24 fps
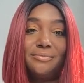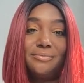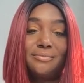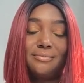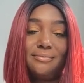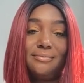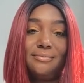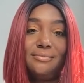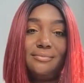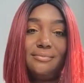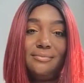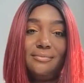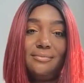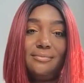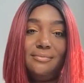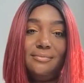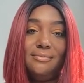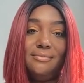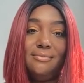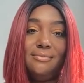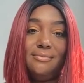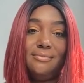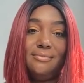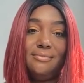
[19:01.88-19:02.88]

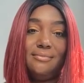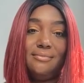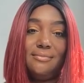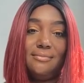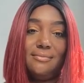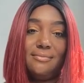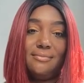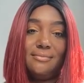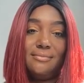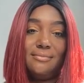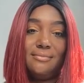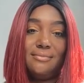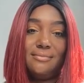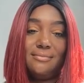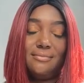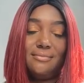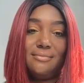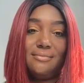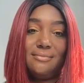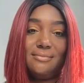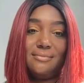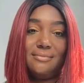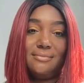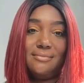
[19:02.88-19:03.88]

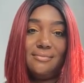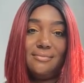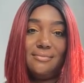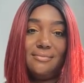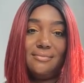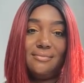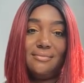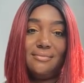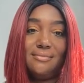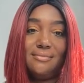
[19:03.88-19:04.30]
[no speech]